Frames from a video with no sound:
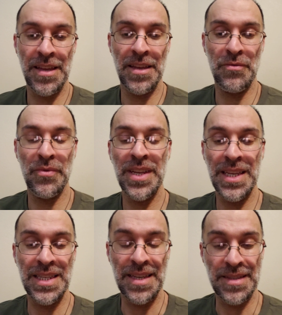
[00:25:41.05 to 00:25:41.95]
it
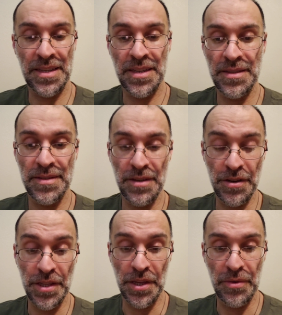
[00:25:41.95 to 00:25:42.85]
really doesn't concern
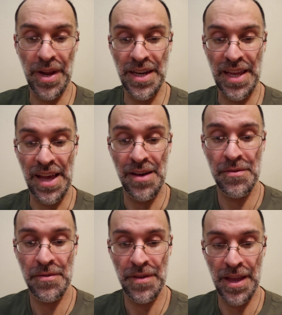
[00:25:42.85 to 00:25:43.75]
you right
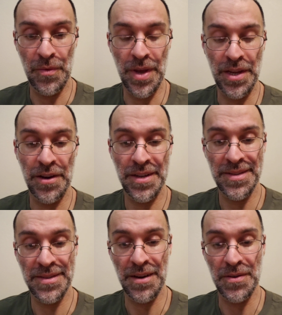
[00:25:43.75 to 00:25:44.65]
now and what you're
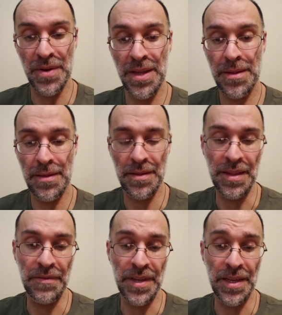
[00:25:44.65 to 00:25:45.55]
concerned with,
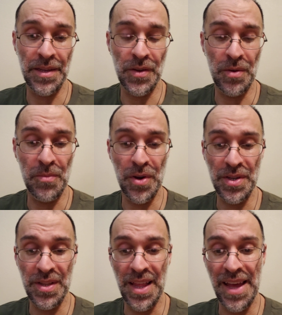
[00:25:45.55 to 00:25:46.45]
living your
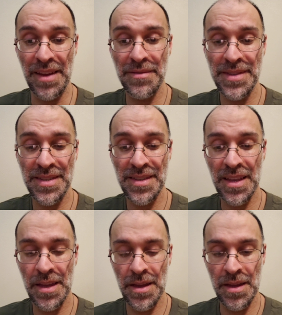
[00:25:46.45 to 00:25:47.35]
mortal lives.
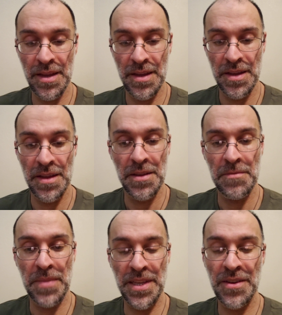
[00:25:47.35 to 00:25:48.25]

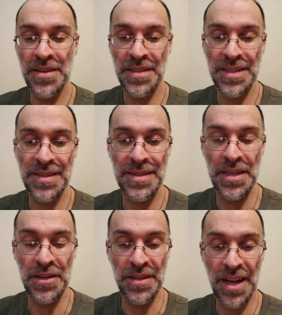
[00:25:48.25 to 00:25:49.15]
But you can
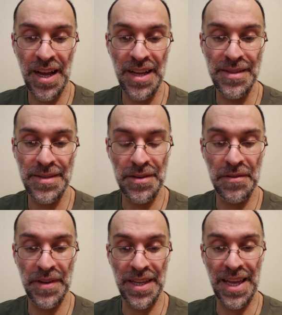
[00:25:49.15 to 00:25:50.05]
consider God
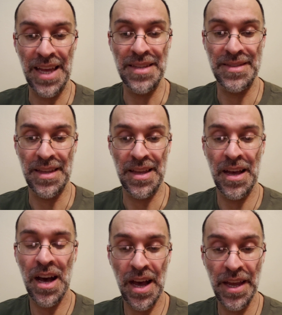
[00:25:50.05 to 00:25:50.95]
serving as a
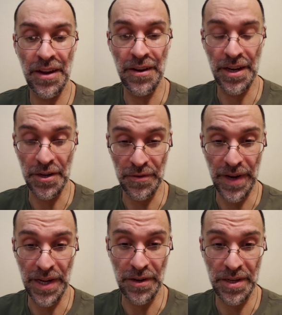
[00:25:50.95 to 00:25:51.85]
higher and
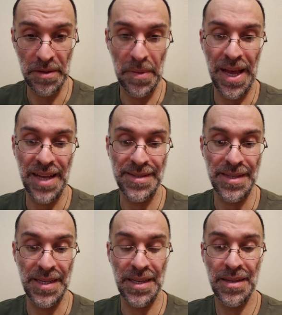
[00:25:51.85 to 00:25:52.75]
greater
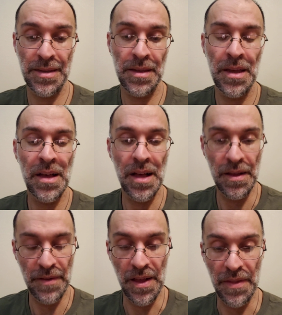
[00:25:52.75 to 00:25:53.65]
capacity
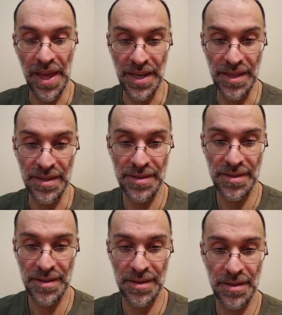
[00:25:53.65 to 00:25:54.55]
of all that is.